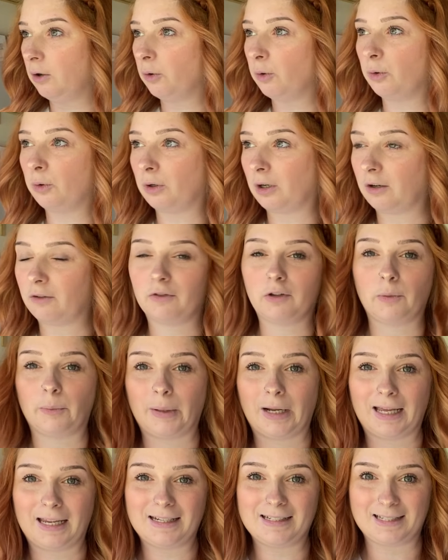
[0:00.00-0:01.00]
all over the
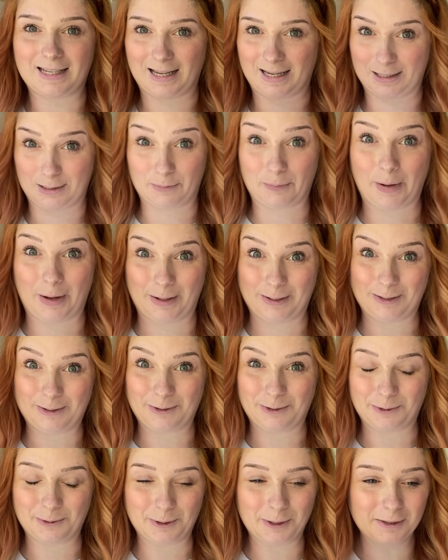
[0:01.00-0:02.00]
place as per
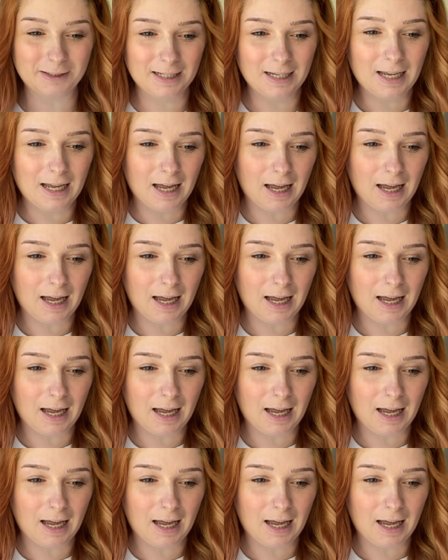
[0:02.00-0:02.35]
usual.